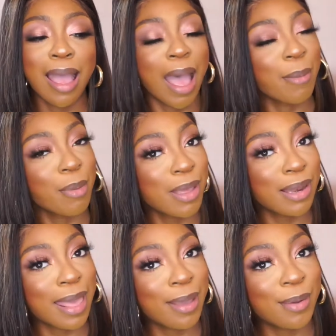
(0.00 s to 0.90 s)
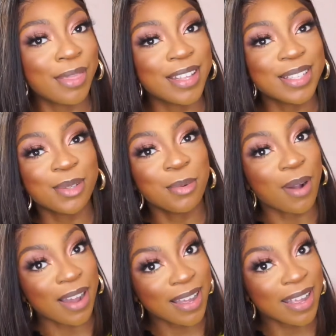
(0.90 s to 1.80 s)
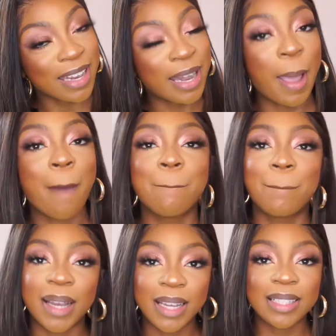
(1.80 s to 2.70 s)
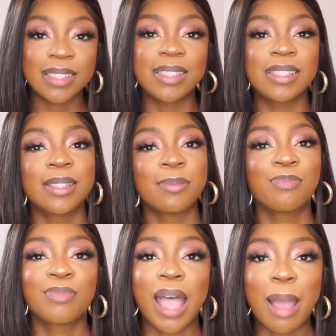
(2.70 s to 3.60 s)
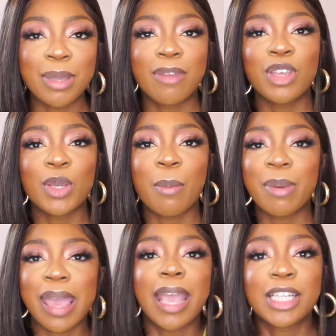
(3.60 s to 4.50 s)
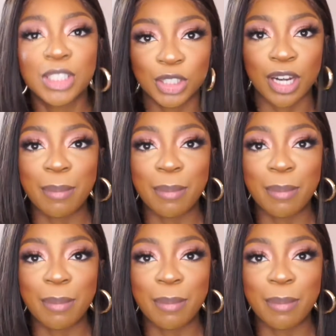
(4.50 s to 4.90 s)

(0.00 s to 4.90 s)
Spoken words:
I'm a bit late on this one, but I'm giving you a bit extra.